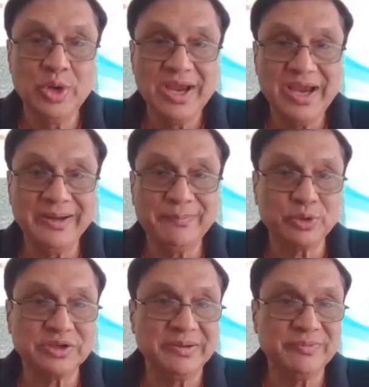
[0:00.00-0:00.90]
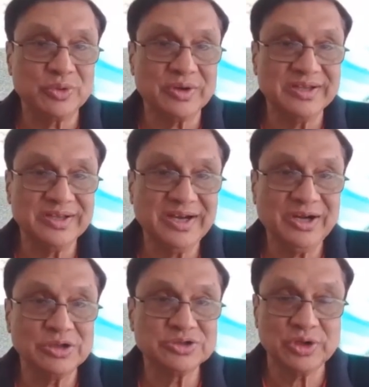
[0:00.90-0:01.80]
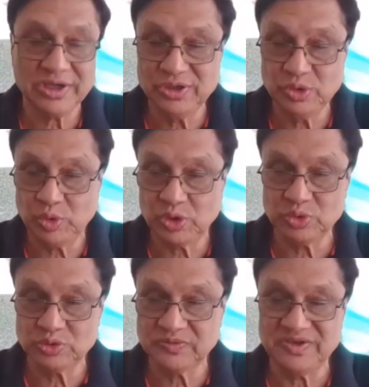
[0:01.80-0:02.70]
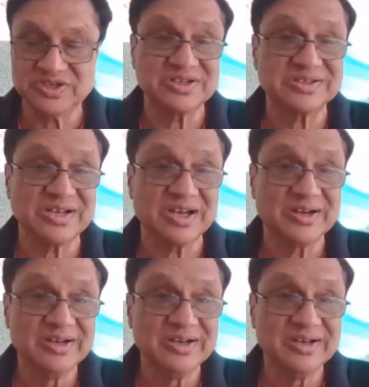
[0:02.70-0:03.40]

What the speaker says: and put them together and also tell you what those features are.